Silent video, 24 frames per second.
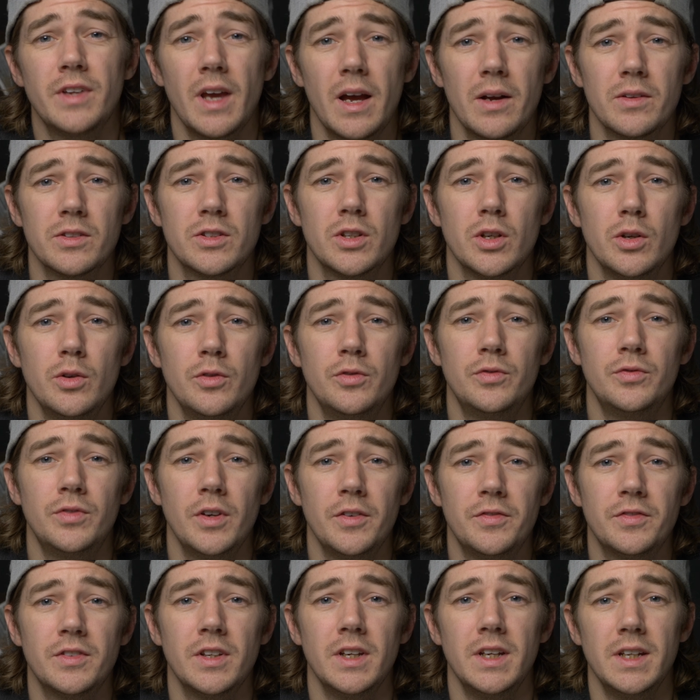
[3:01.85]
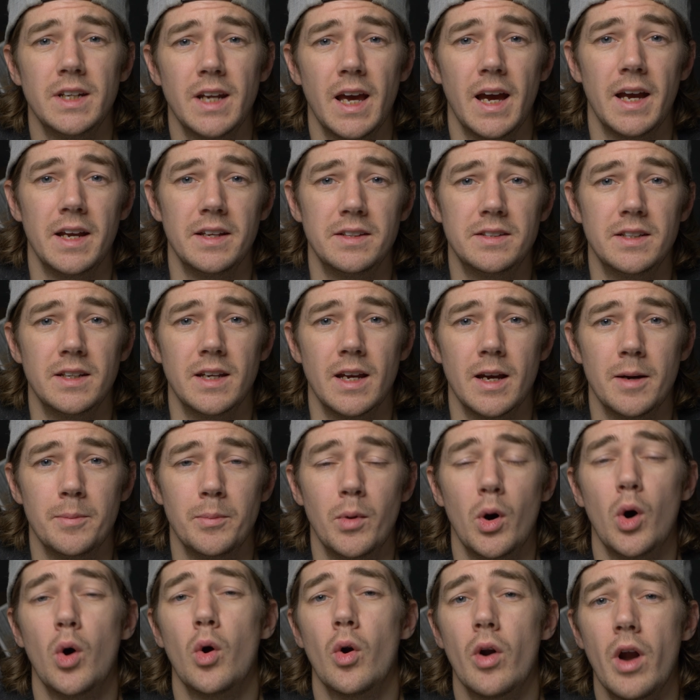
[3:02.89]
down to 15
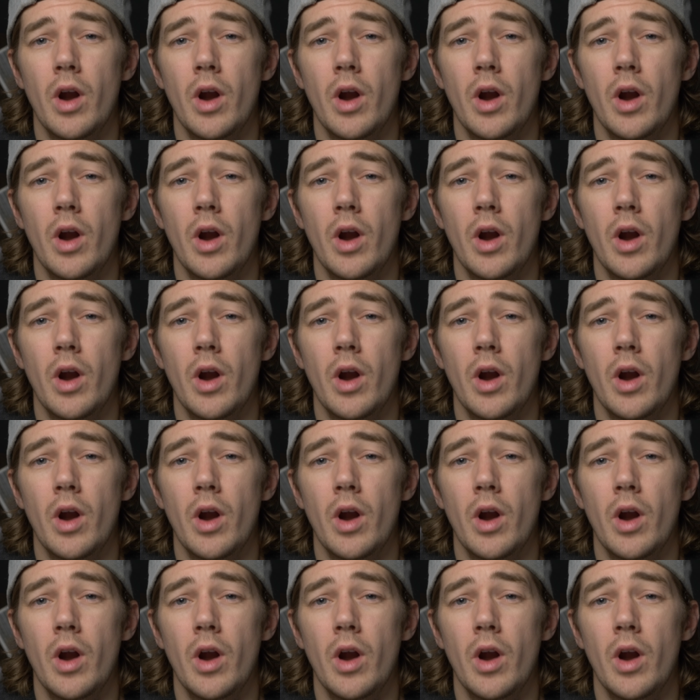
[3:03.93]
ATM or